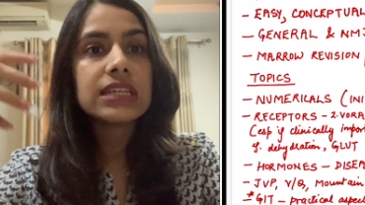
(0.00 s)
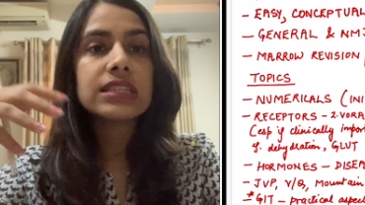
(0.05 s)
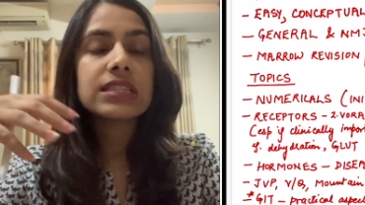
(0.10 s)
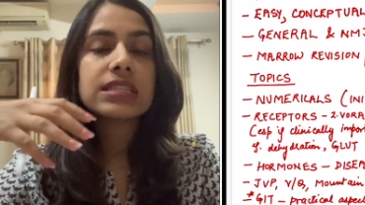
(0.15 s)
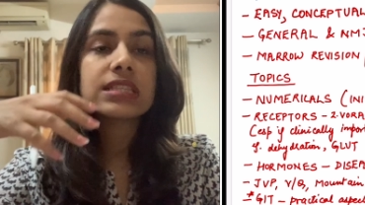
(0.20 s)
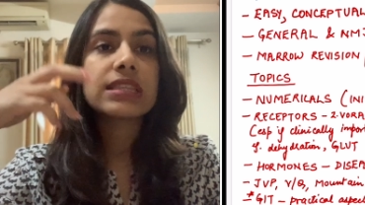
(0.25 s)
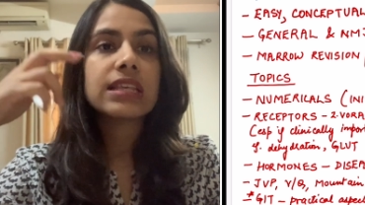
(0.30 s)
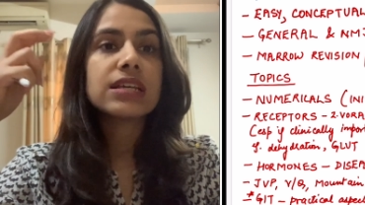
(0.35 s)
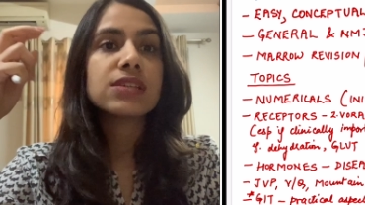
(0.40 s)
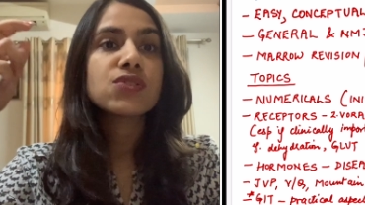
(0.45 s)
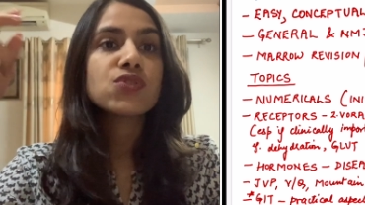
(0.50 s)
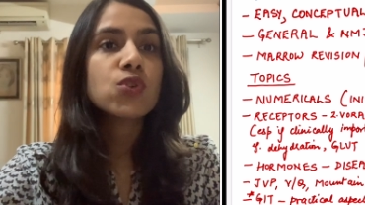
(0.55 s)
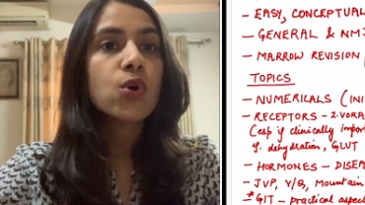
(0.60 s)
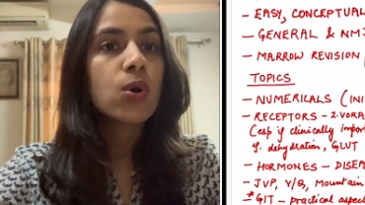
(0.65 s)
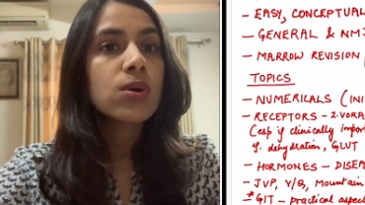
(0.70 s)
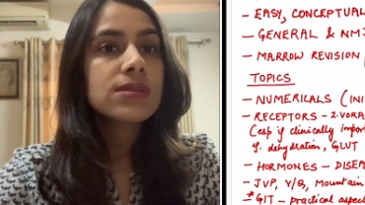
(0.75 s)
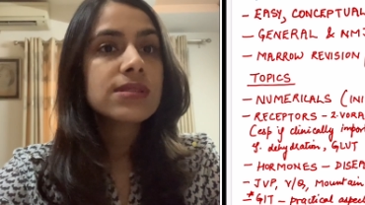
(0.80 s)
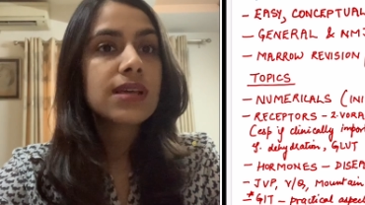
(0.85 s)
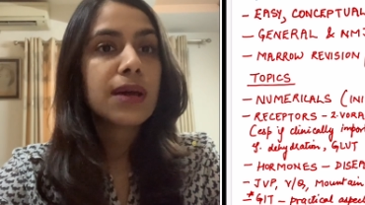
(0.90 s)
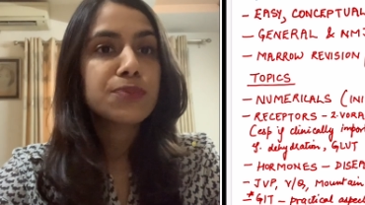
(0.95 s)
It's their
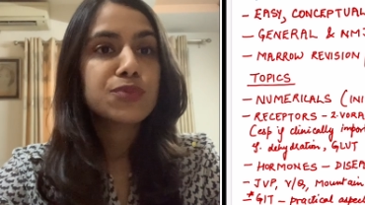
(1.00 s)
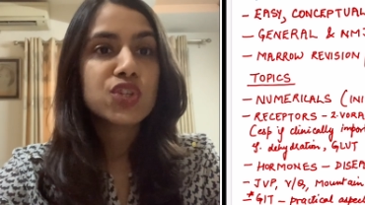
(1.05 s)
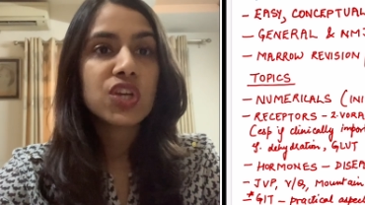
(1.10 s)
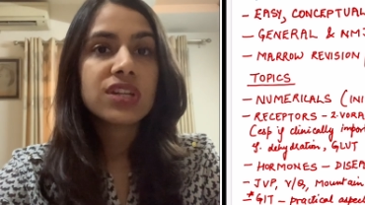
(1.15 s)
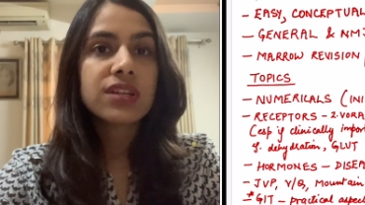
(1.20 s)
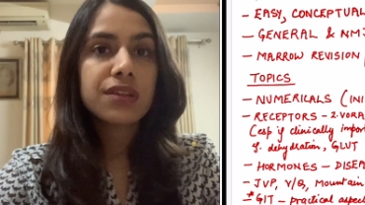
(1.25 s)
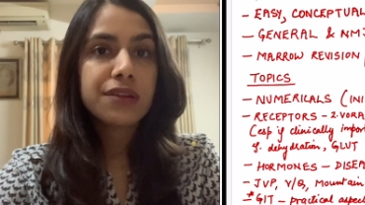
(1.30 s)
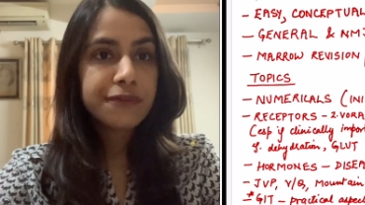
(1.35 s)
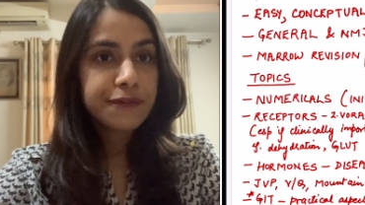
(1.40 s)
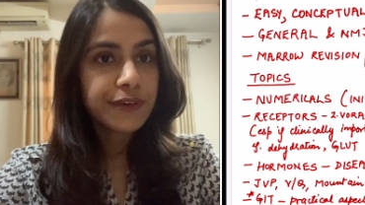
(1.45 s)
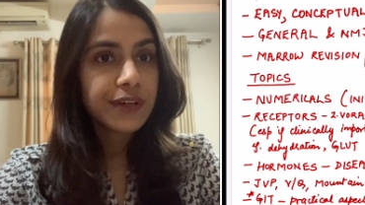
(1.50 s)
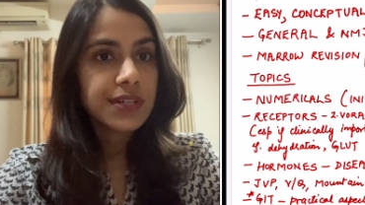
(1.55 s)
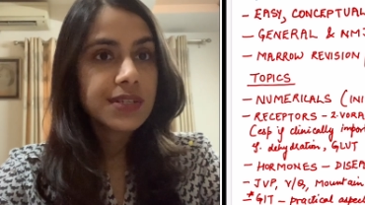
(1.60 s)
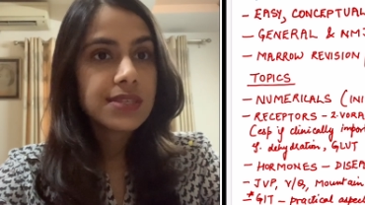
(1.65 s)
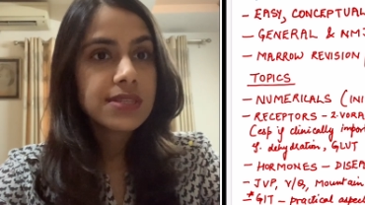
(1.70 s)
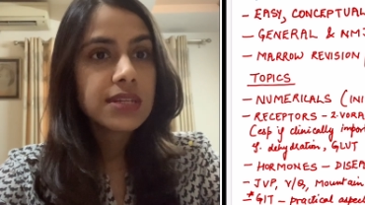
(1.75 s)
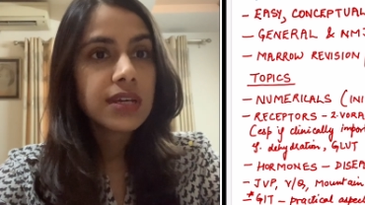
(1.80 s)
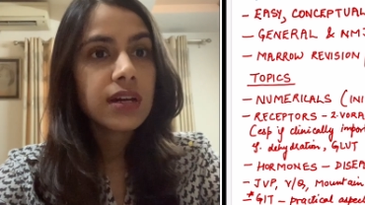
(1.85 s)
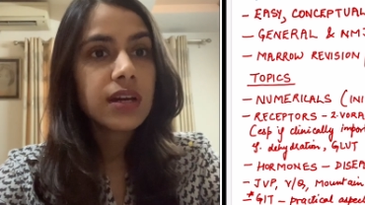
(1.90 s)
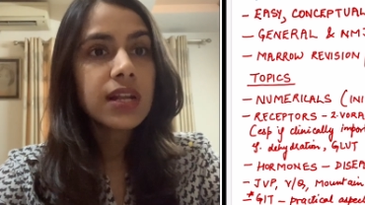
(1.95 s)
strong subject in
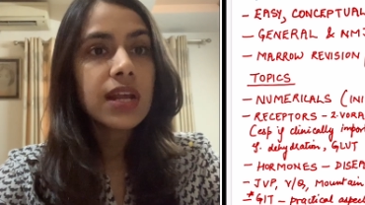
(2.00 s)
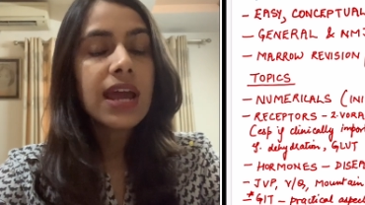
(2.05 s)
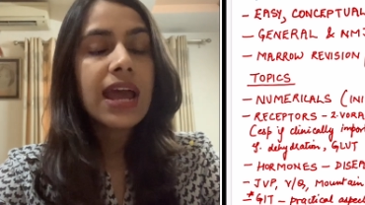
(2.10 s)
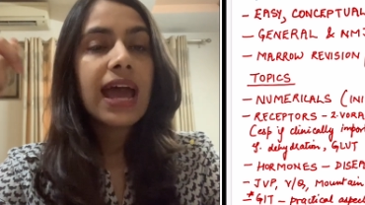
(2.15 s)
first year.